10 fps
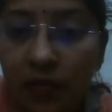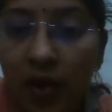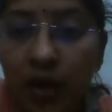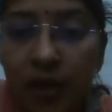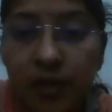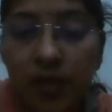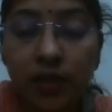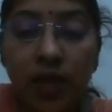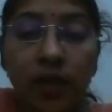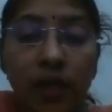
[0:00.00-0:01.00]
Advantage,
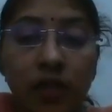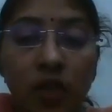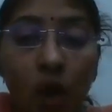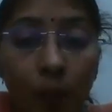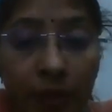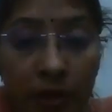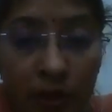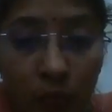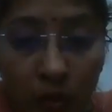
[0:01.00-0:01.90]
it decreases the operative